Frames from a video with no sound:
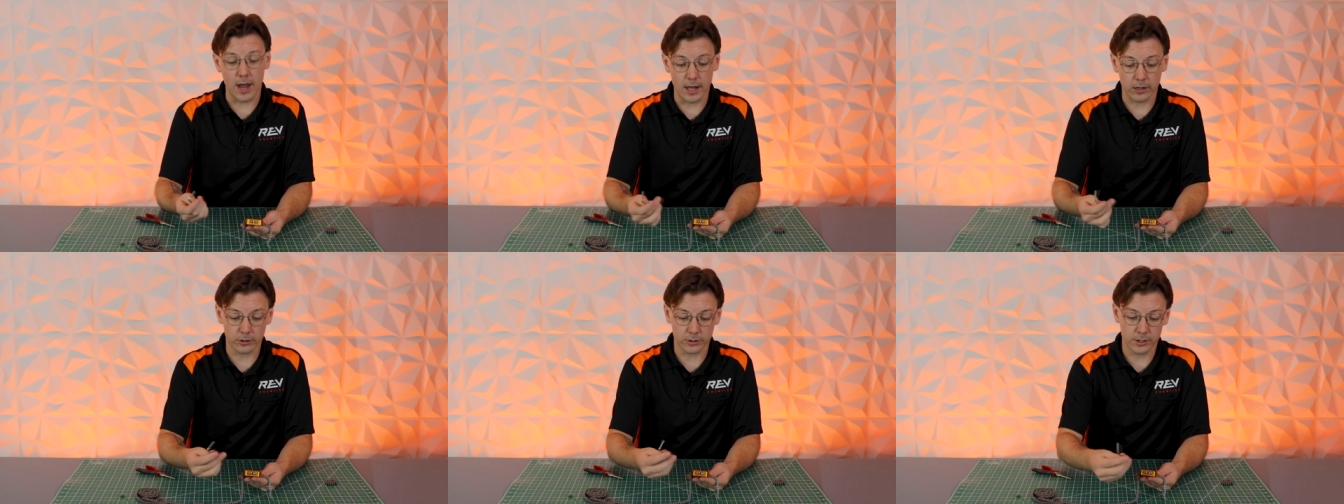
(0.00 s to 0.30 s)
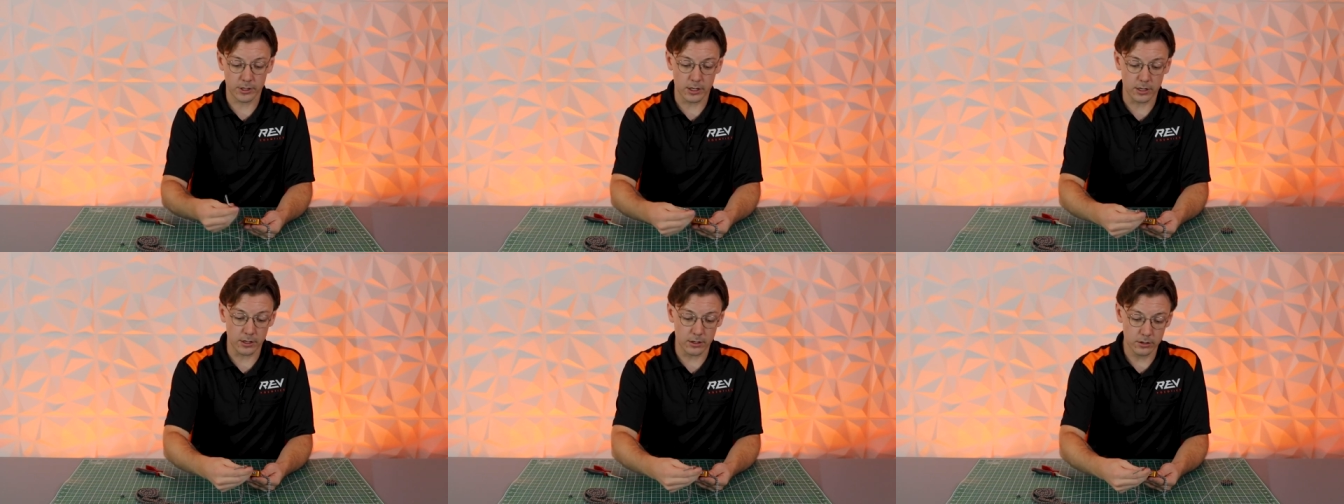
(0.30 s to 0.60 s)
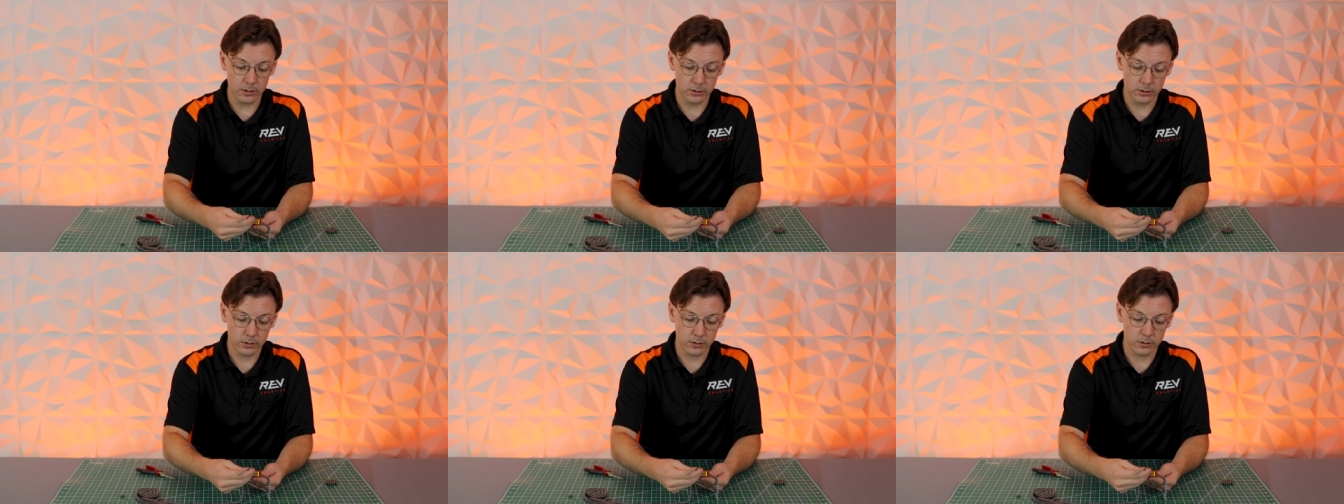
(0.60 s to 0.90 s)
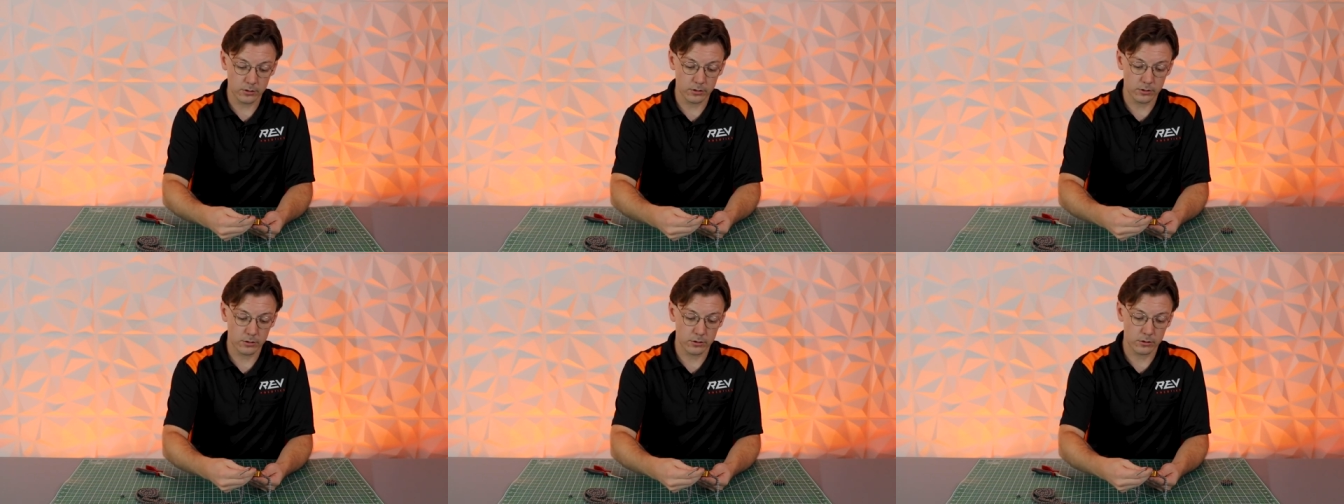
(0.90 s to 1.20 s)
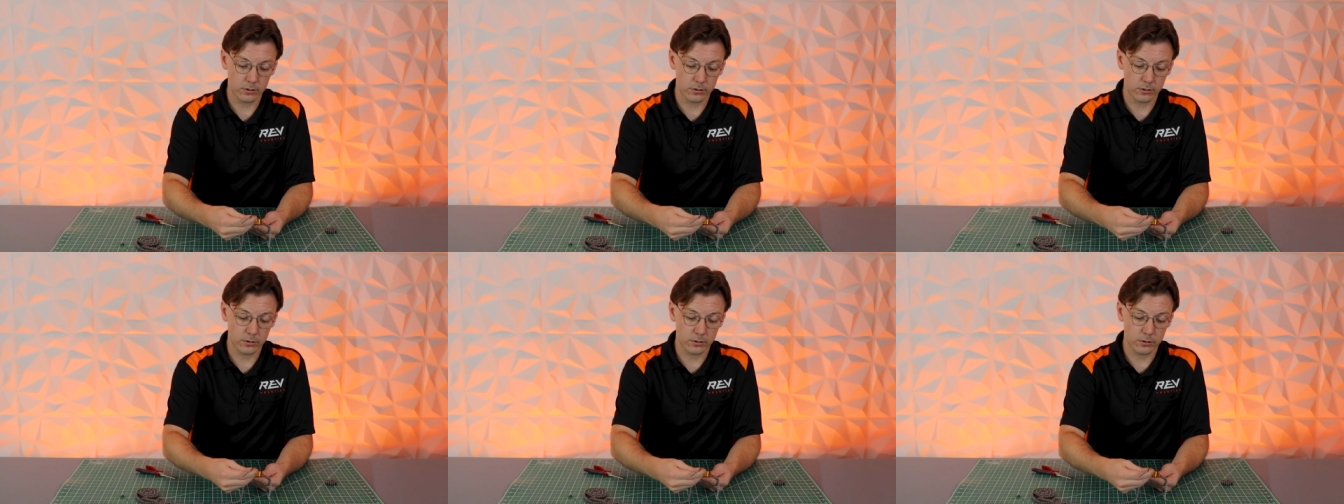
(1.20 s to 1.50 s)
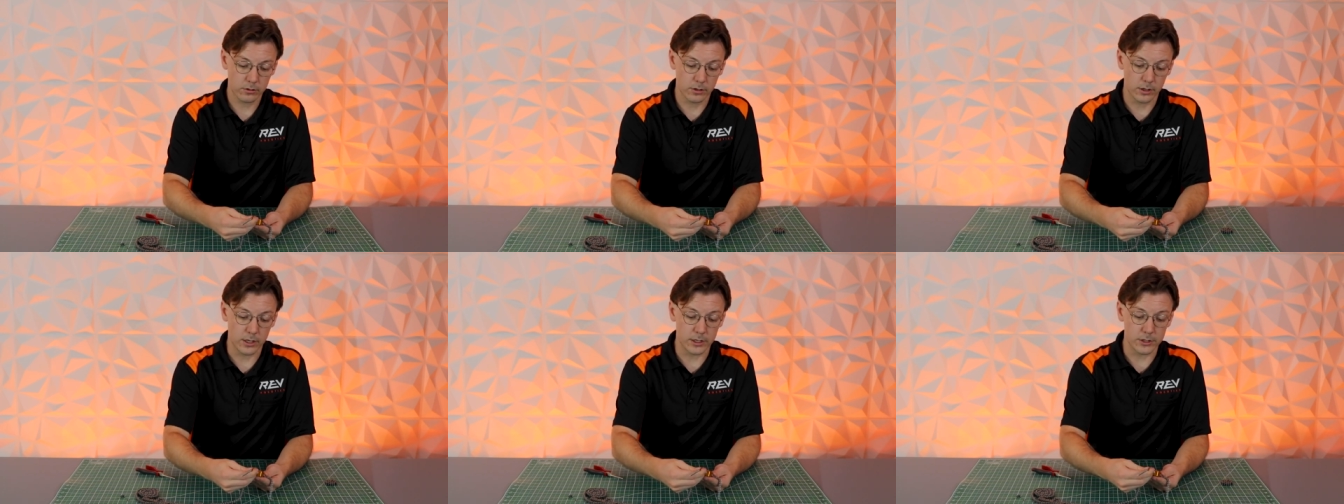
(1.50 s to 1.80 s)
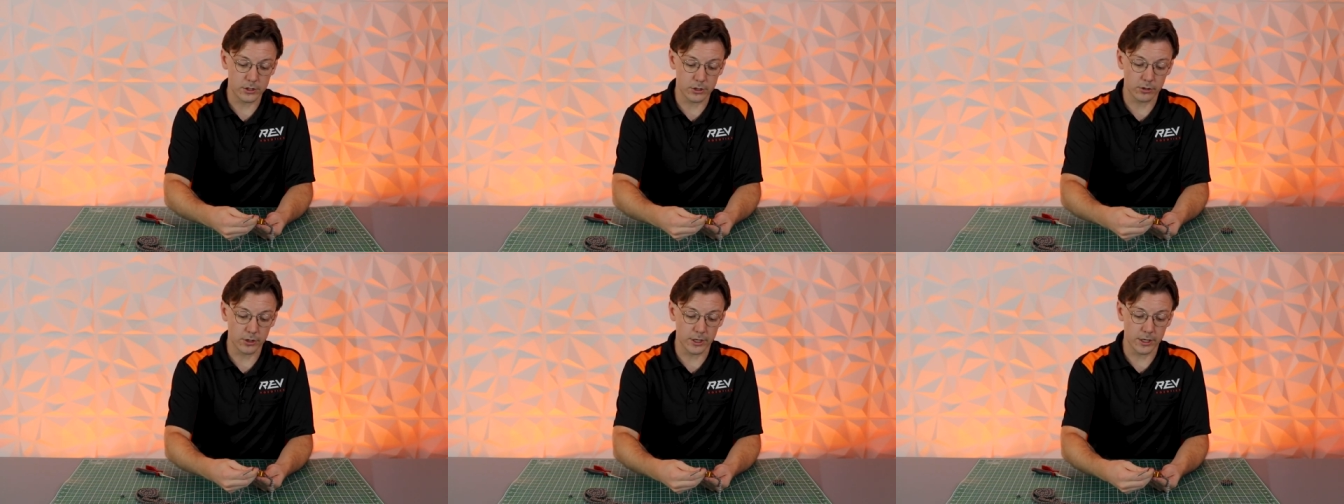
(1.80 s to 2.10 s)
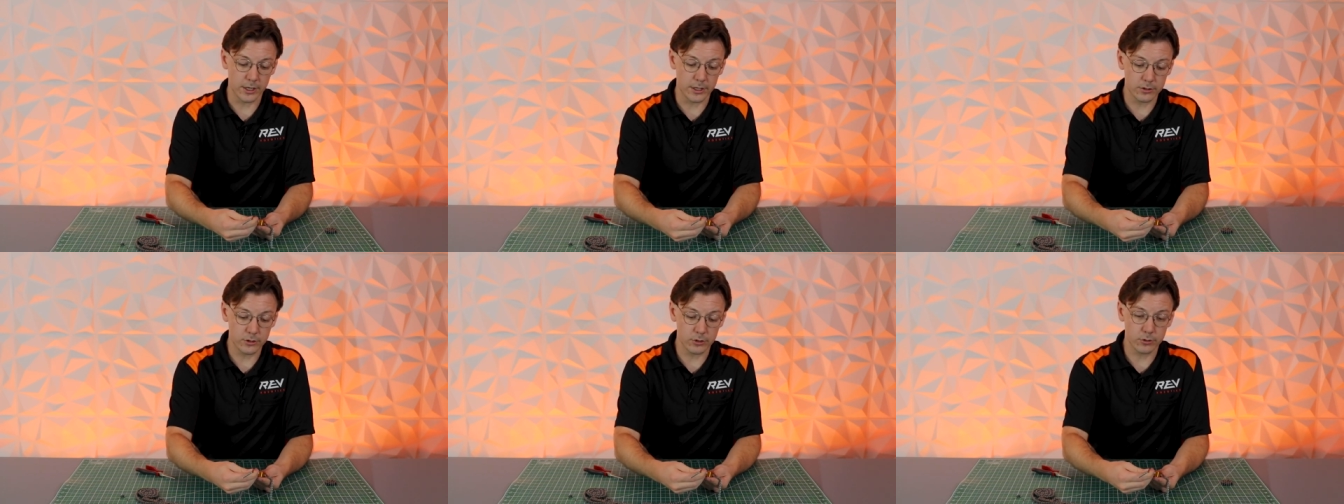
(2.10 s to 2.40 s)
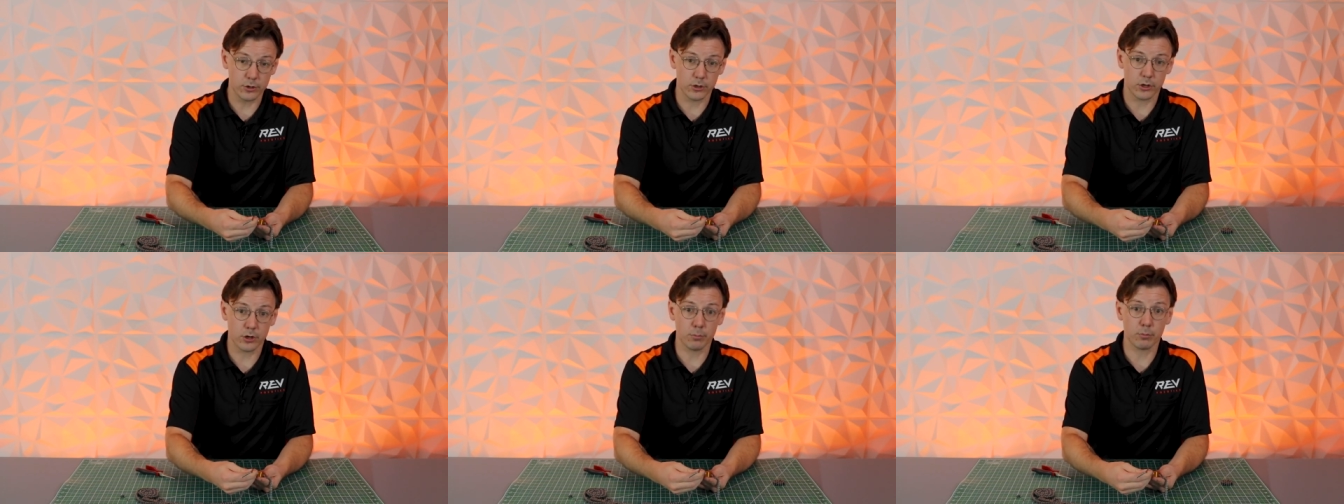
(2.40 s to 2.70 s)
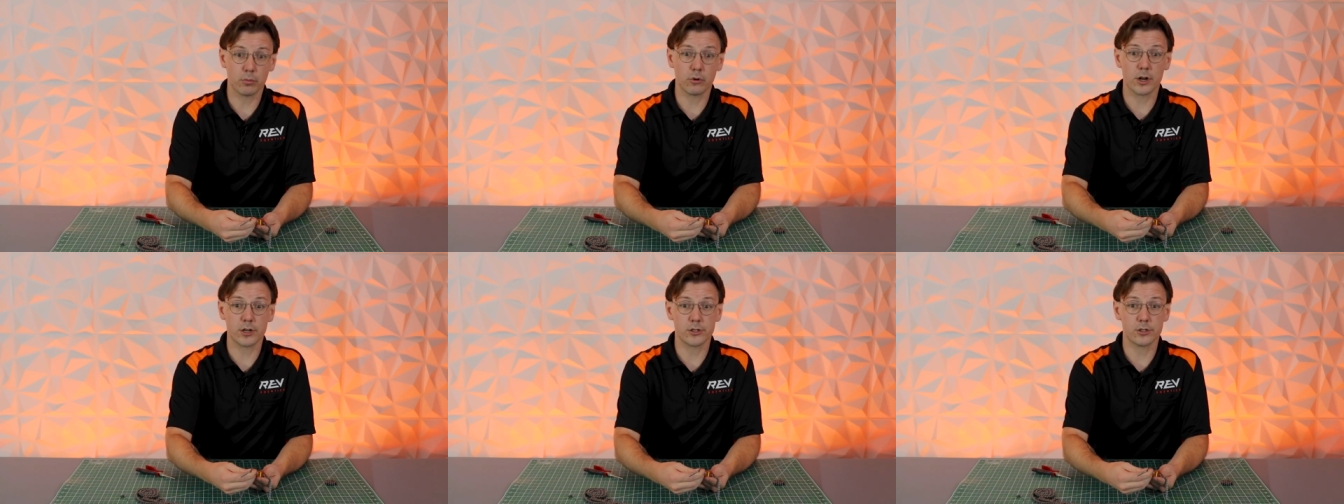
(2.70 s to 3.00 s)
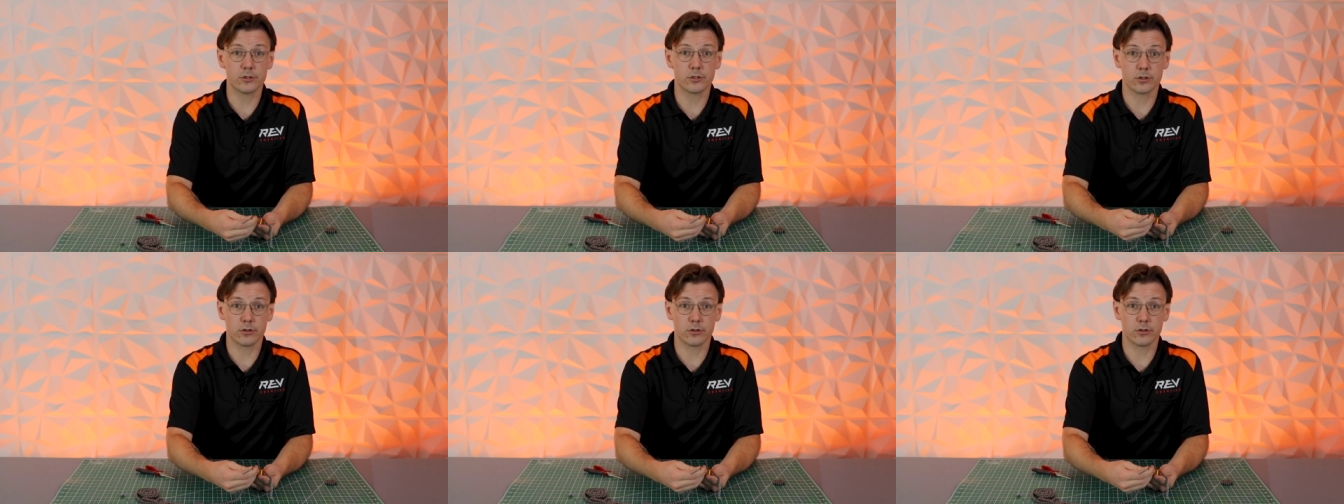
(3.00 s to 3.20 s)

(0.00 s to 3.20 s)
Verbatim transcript: Allen key, insert it into your compression